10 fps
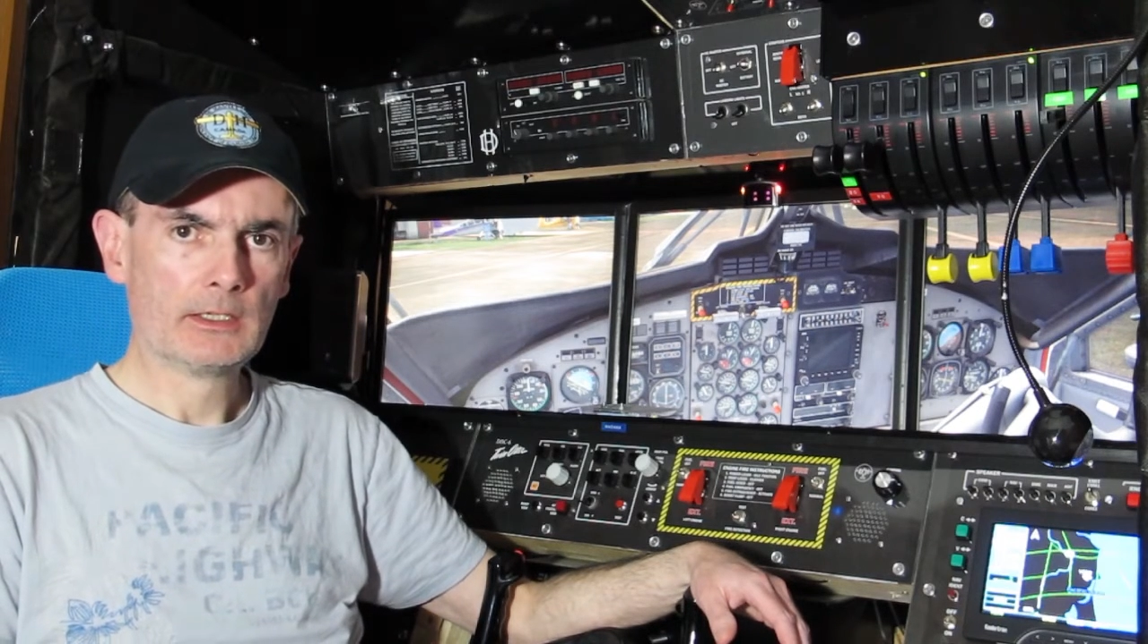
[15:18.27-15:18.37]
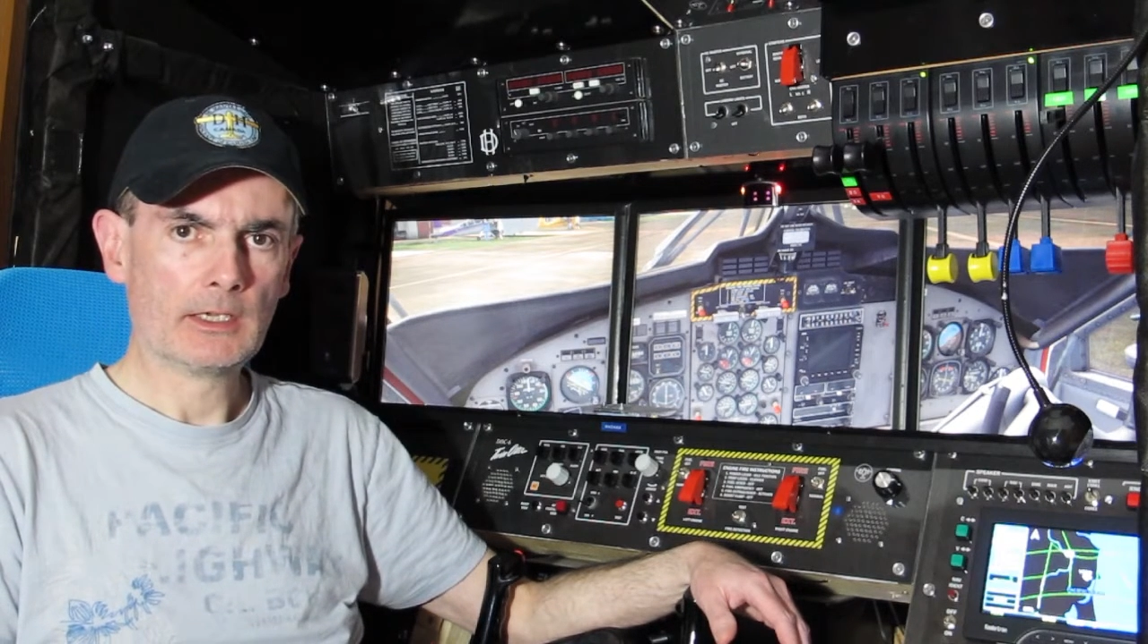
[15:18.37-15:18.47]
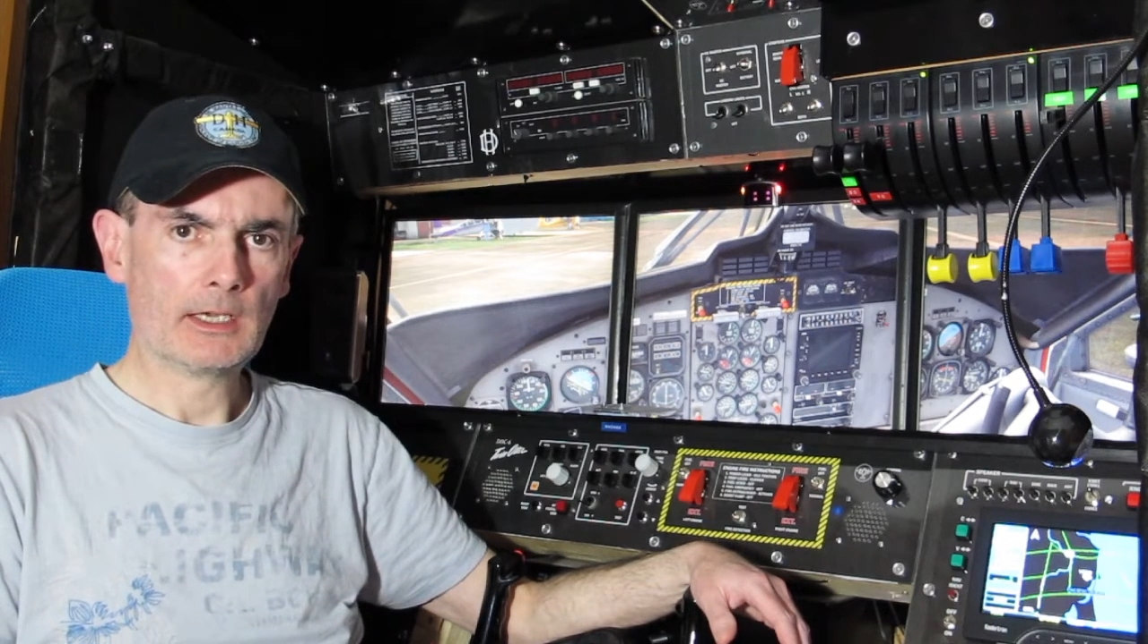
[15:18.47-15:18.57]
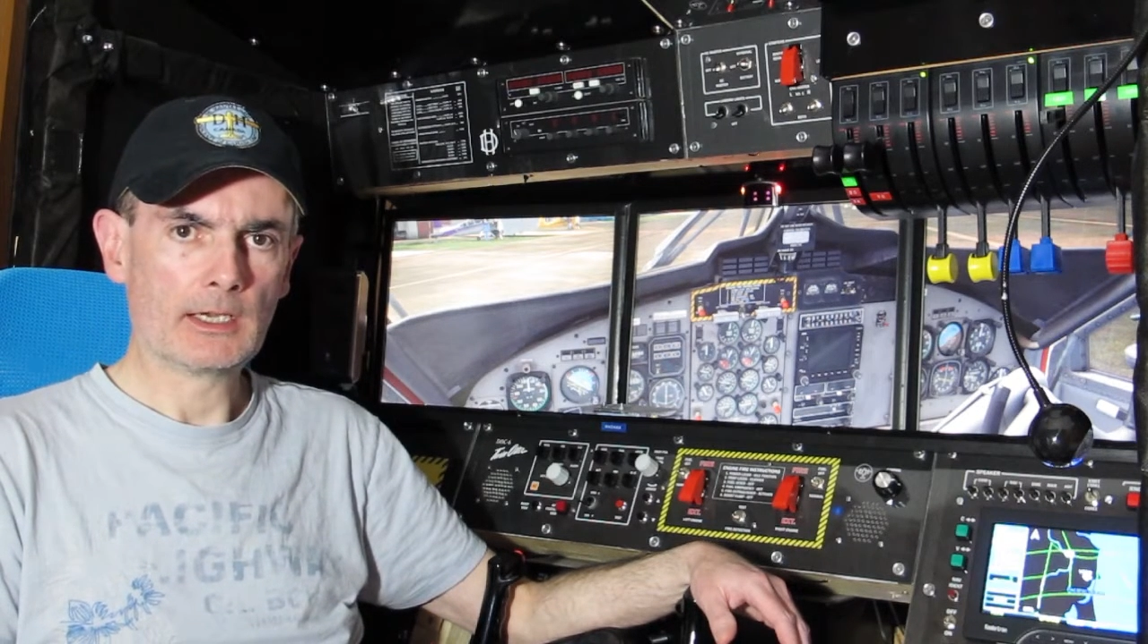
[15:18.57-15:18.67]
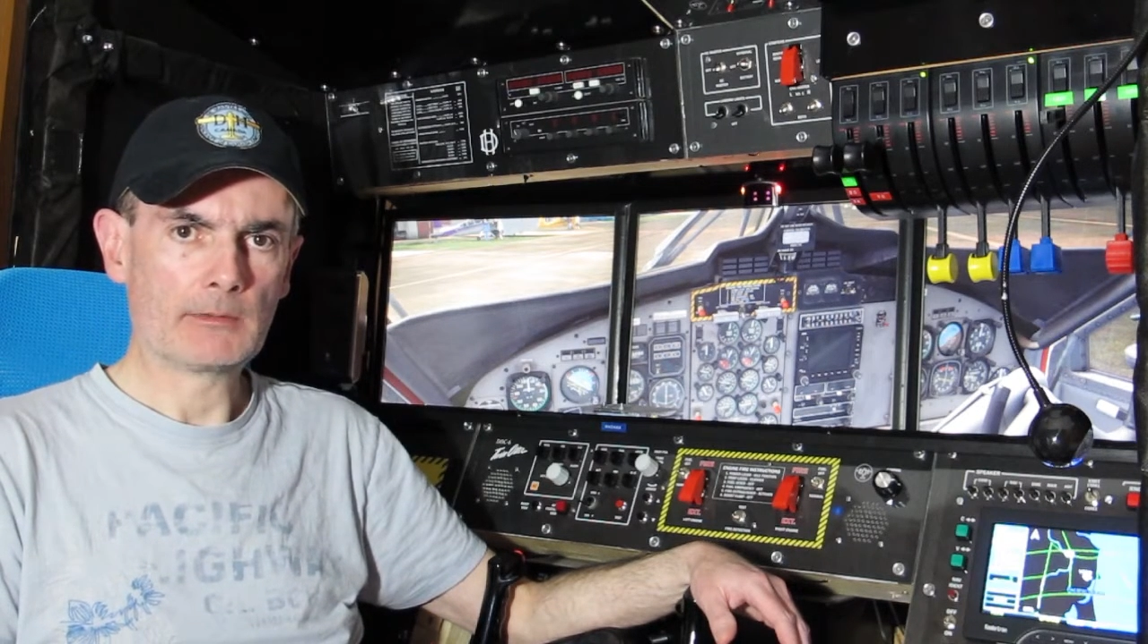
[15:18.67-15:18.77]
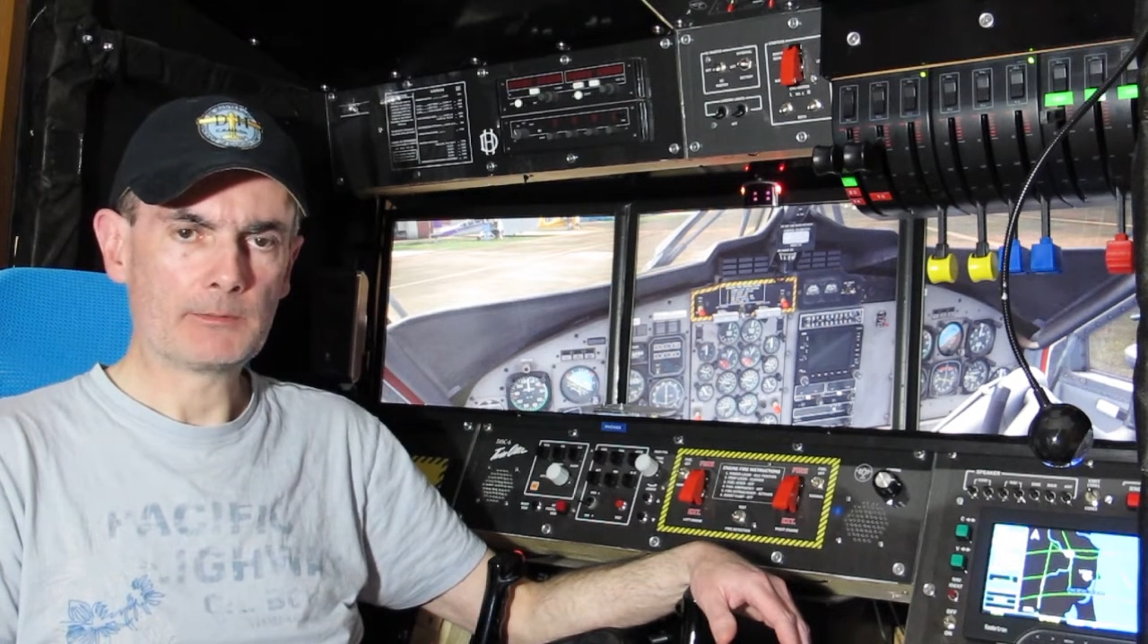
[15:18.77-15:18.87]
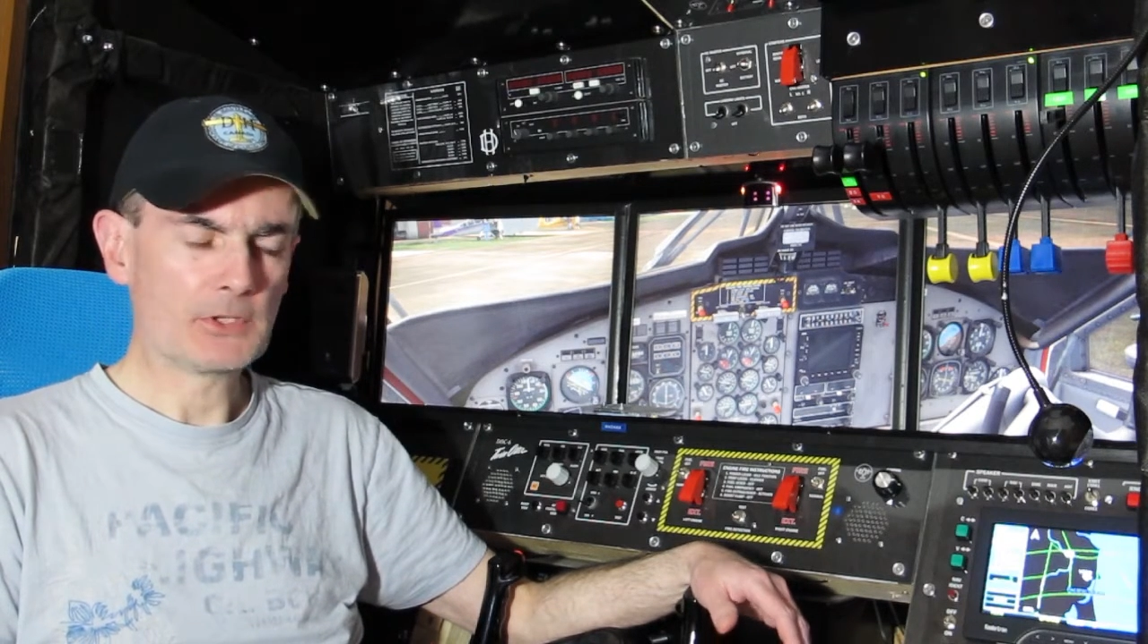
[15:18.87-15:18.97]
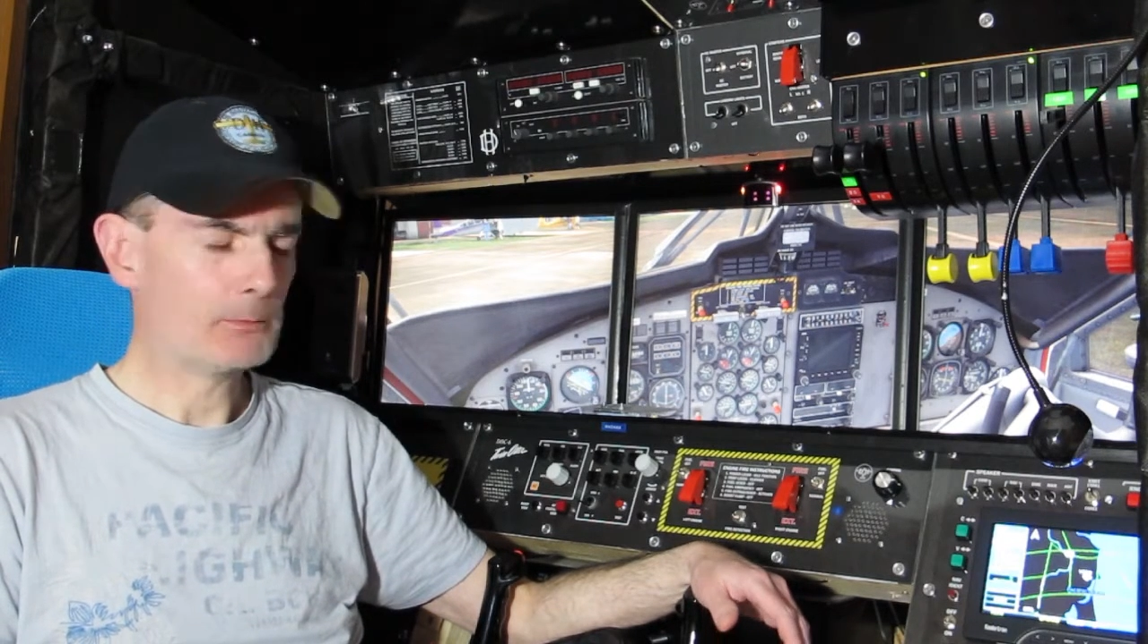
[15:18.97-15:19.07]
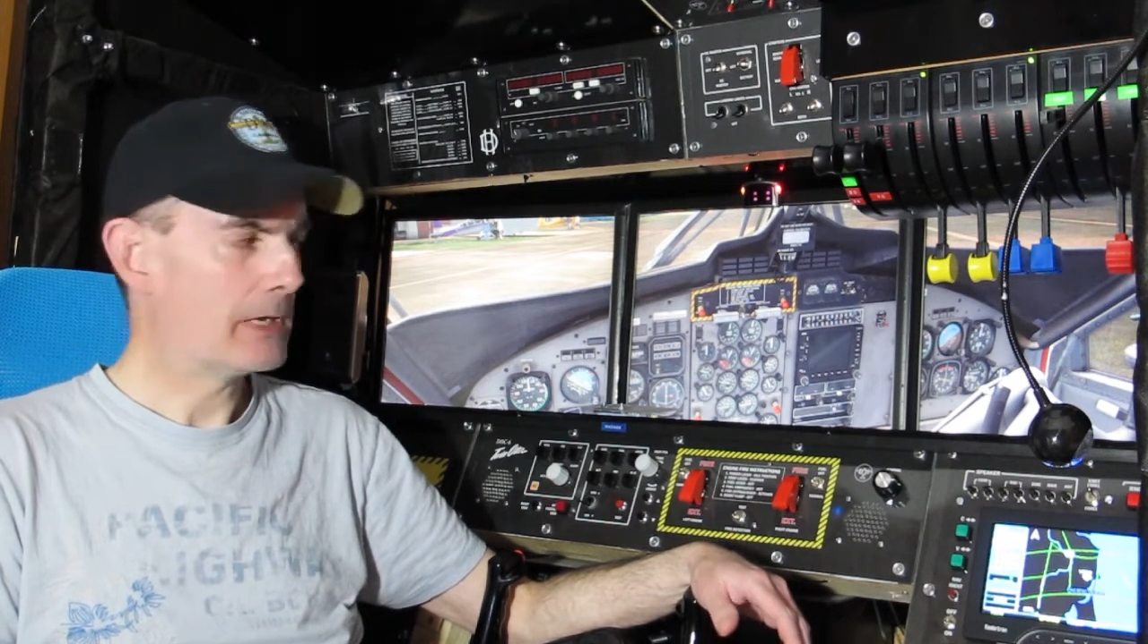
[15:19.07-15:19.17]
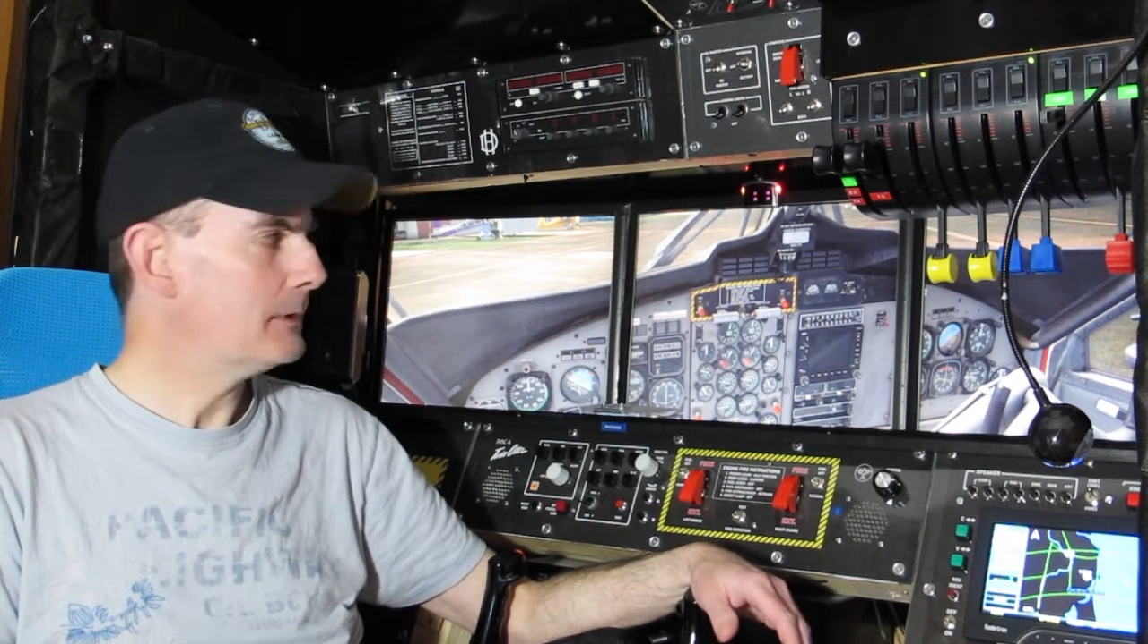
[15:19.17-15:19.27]

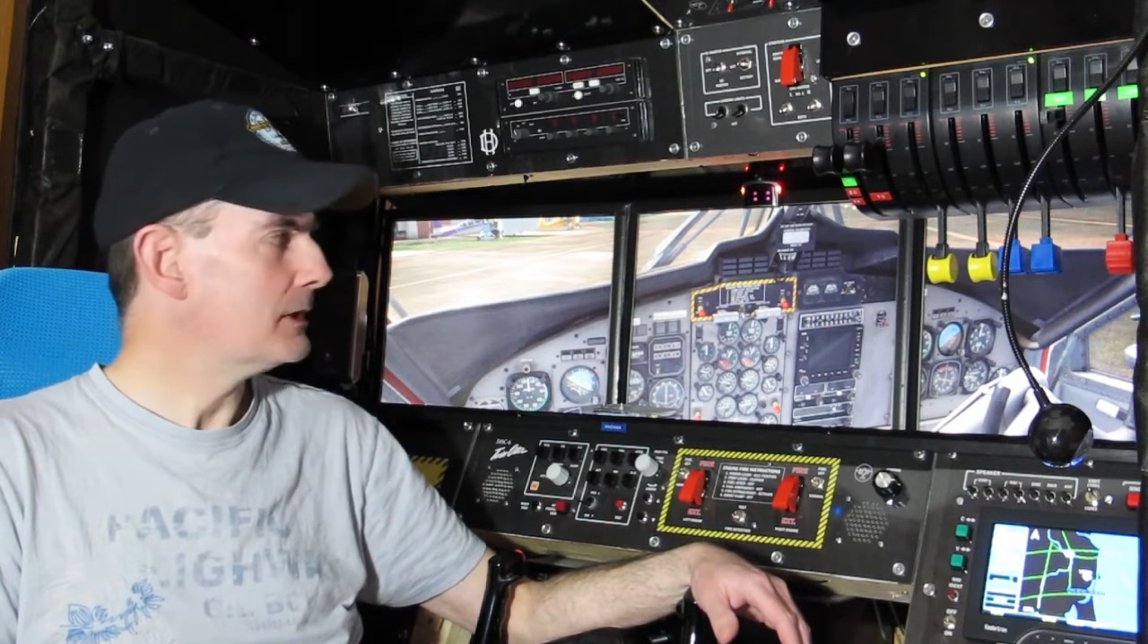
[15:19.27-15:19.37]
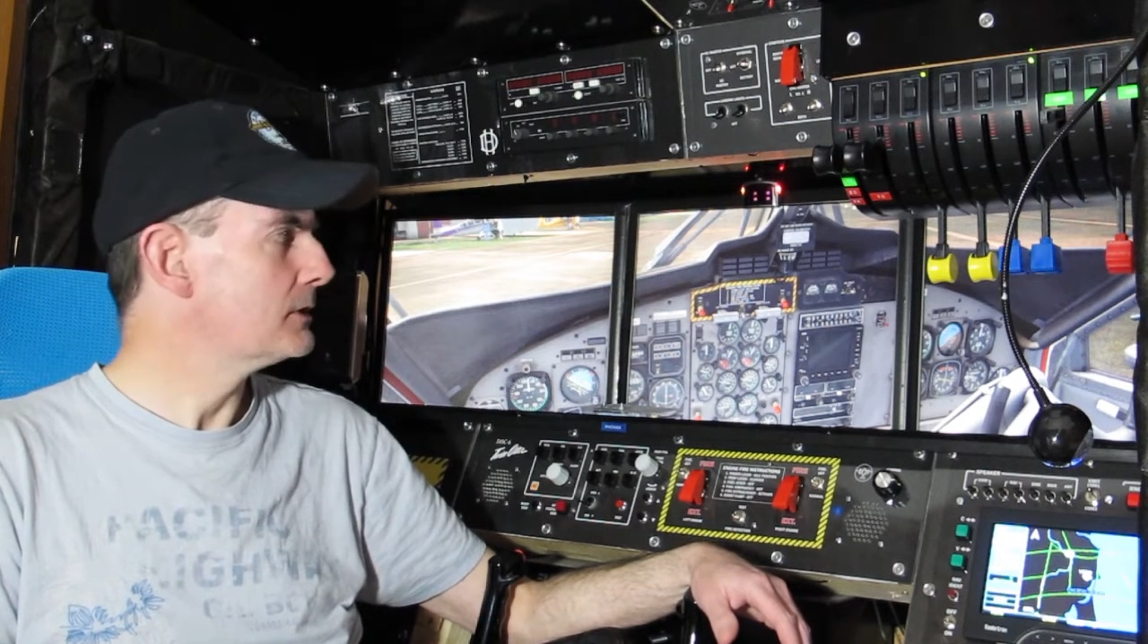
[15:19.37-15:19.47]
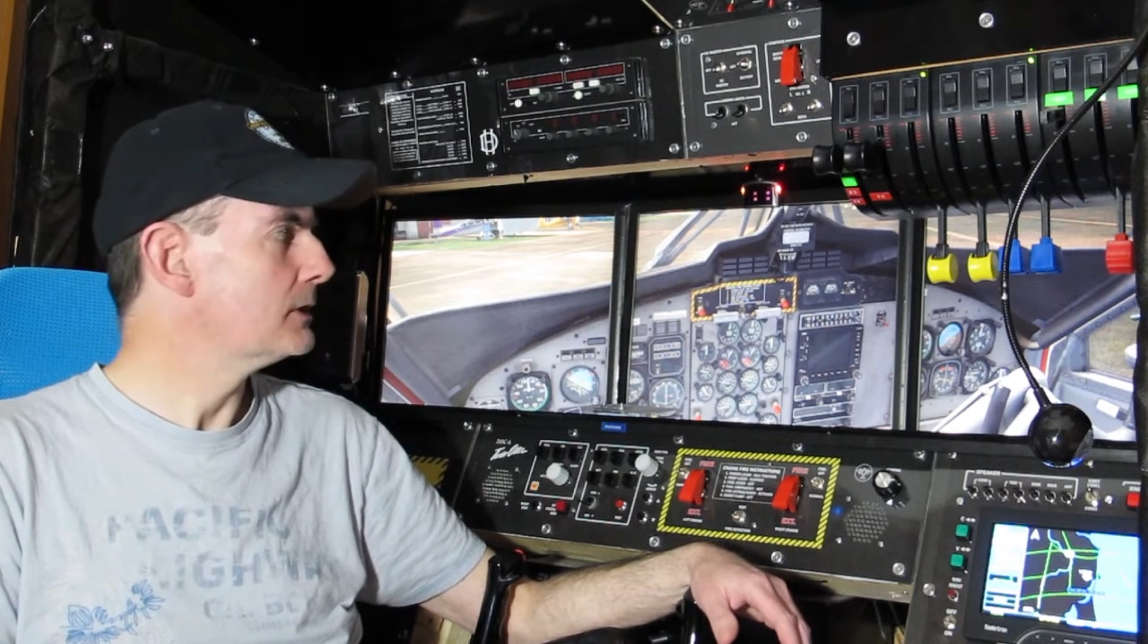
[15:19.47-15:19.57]
So maybe it's